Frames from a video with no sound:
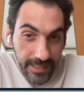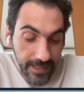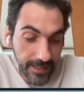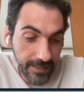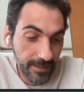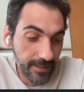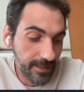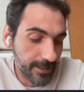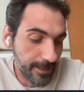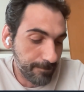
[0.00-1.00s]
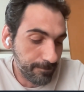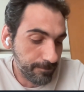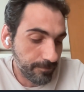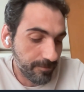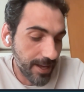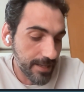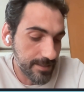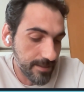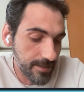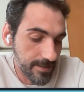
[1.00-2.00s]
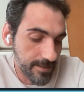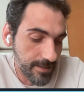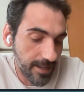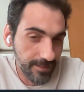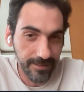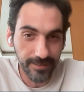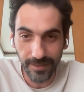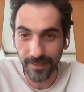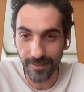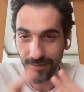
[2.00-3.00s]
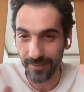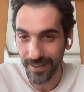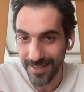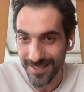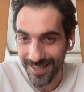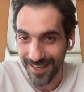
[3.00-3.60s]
And Flux is not a single thing, it's a